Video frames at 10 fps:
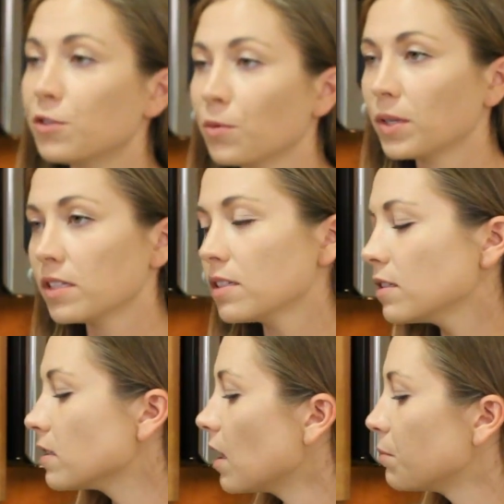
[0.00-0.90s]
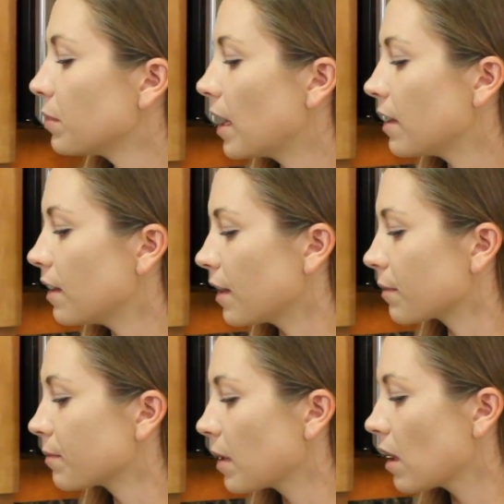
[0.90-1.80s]
So once this is done
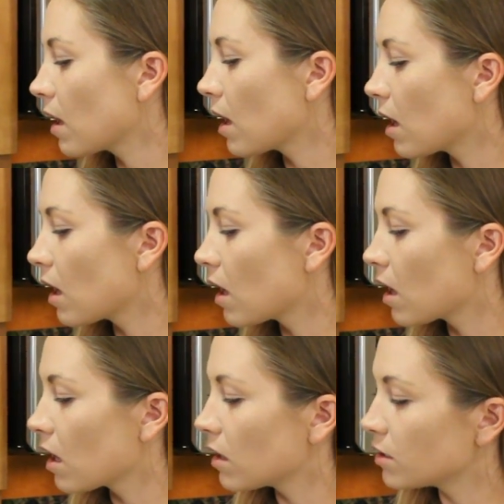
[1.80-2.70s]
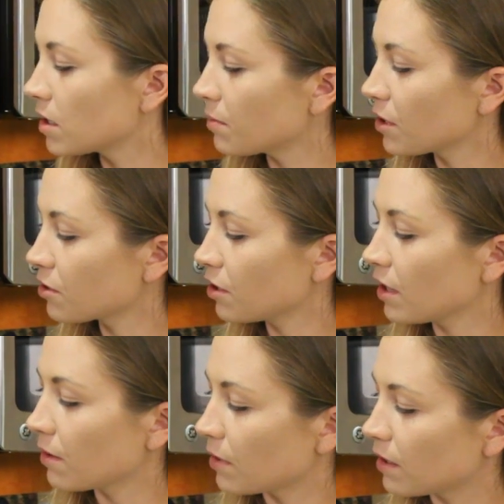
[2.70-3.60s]
blending, just make sure
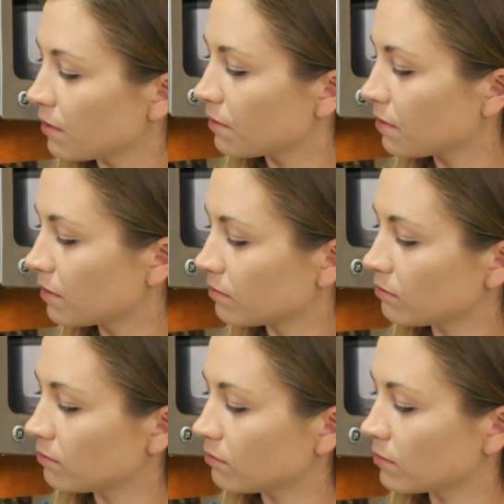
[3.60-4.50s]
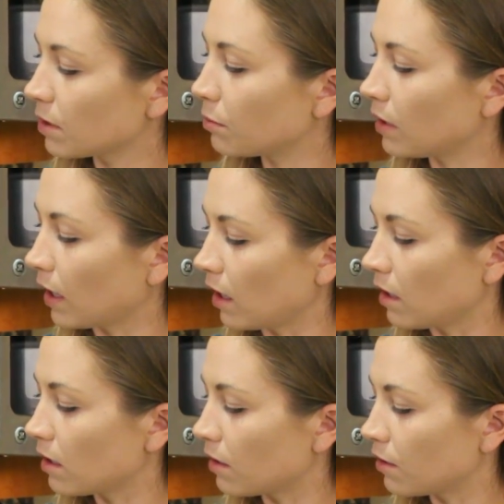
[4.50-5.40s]
you get rid of the
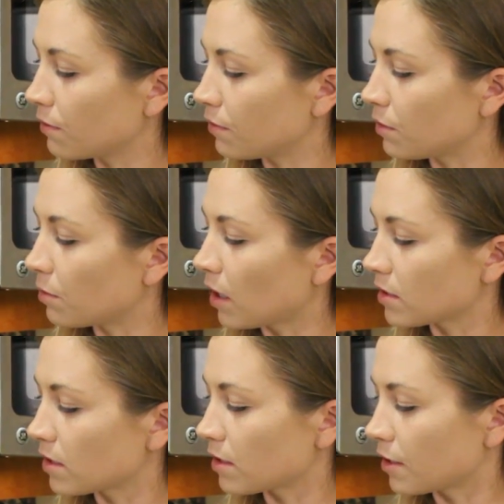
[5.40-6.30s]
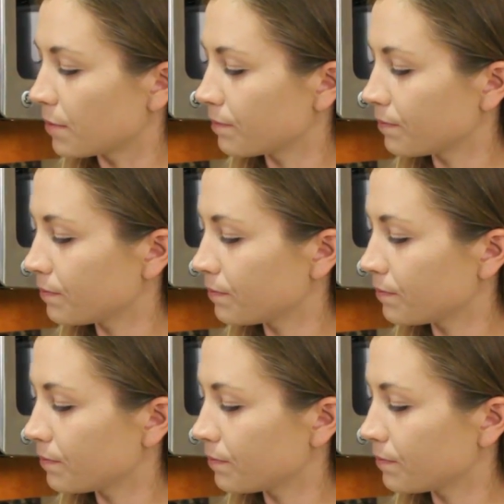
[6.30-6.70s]
blade out of your food processor.